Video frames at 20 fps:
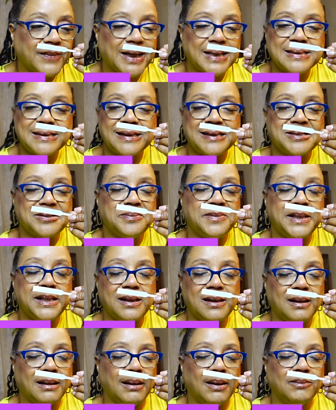See, to
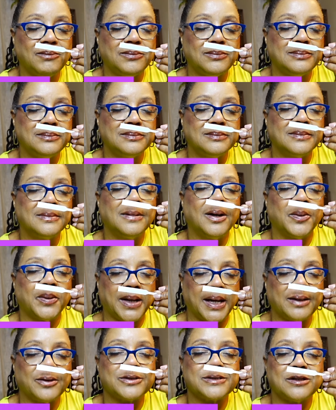me,
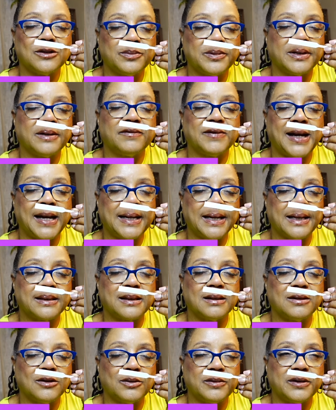okay, there's a little bit of, I get the
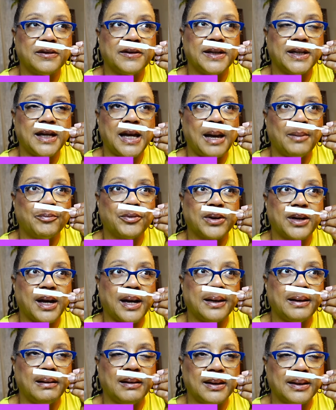little bit of the
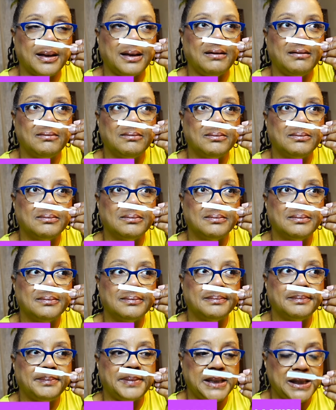apricot-y, honey,
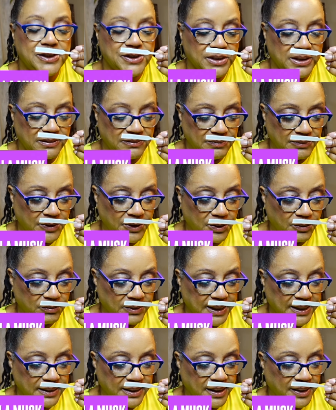peachy note
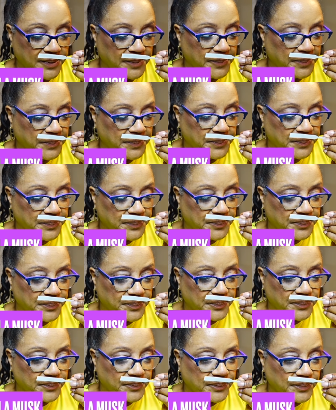right there.
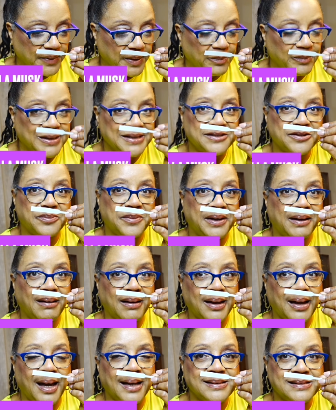But to me,
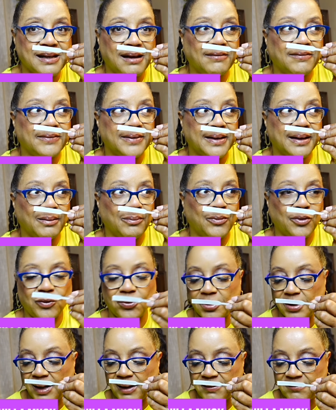I definitely get
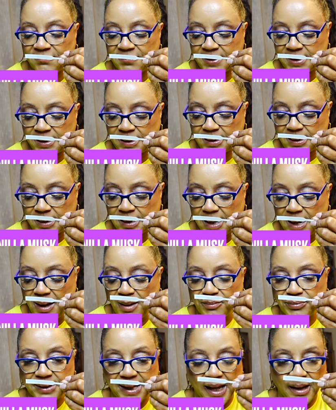more of the
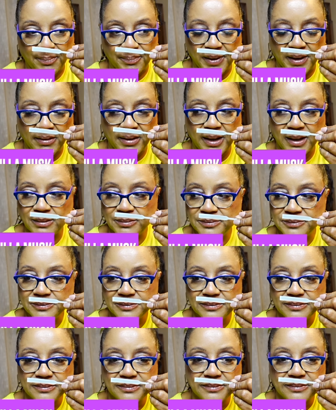blackberry,
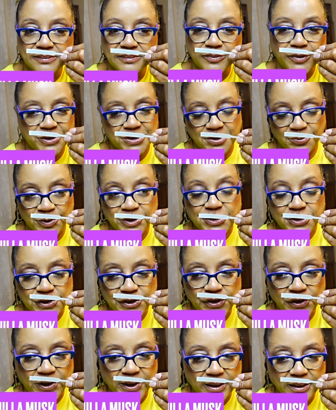which is
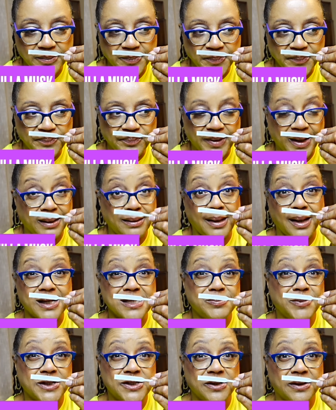good, and not
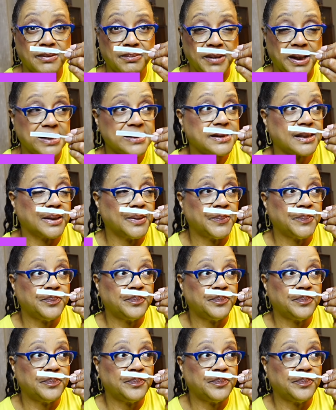as much of the musk.